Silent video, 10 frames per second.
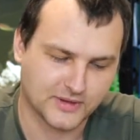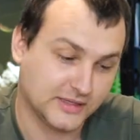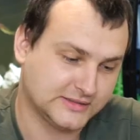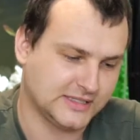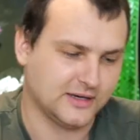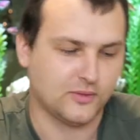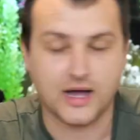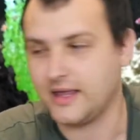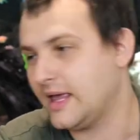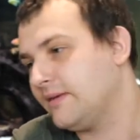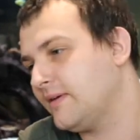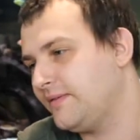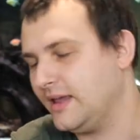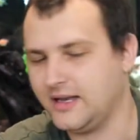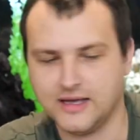so I have a
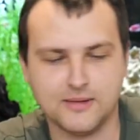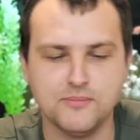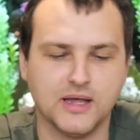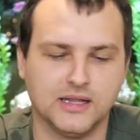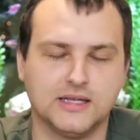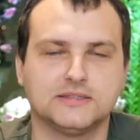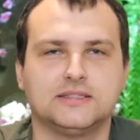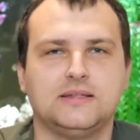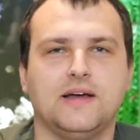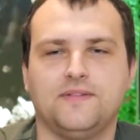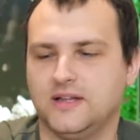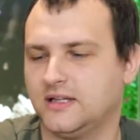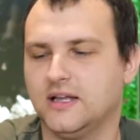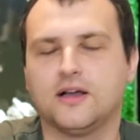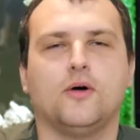feeling milk is
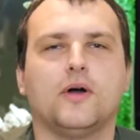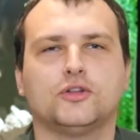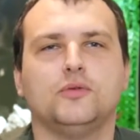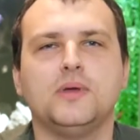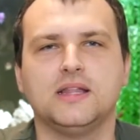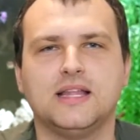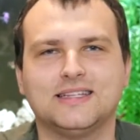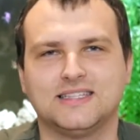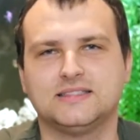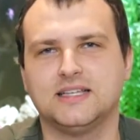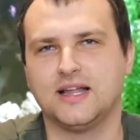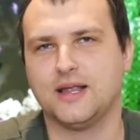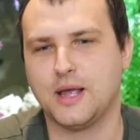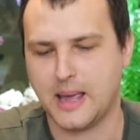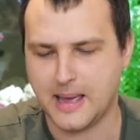definitely going to be
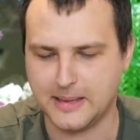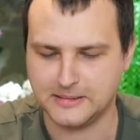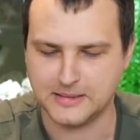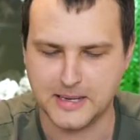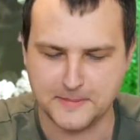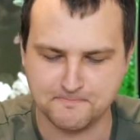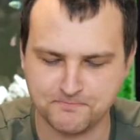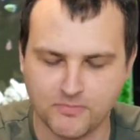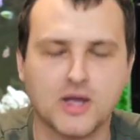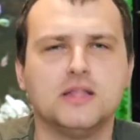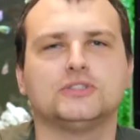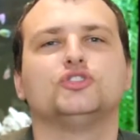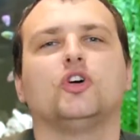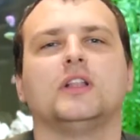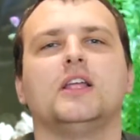necessary, and this
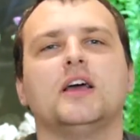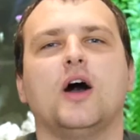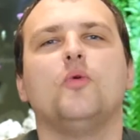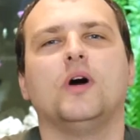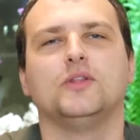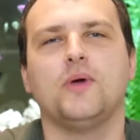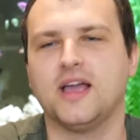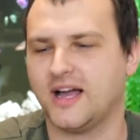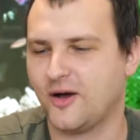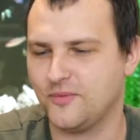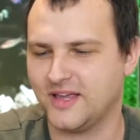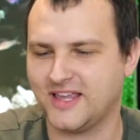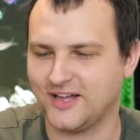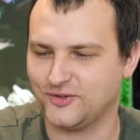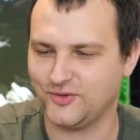is only one way how we
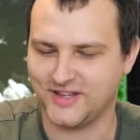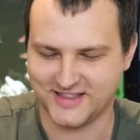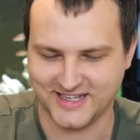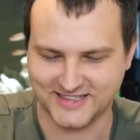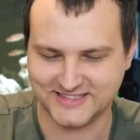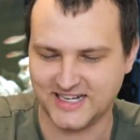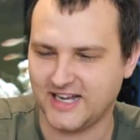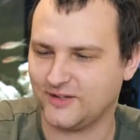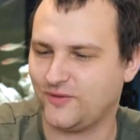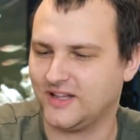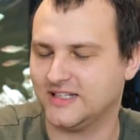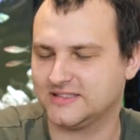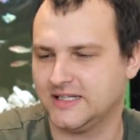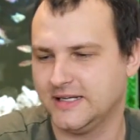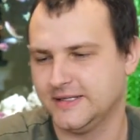can do the things, right,
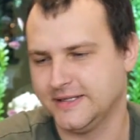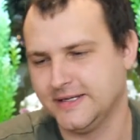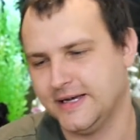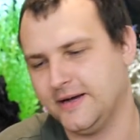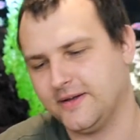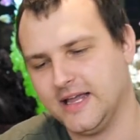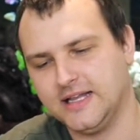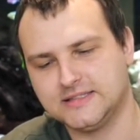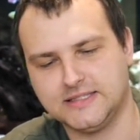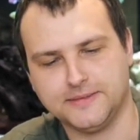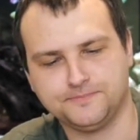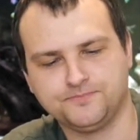fellas? Okay, let's see.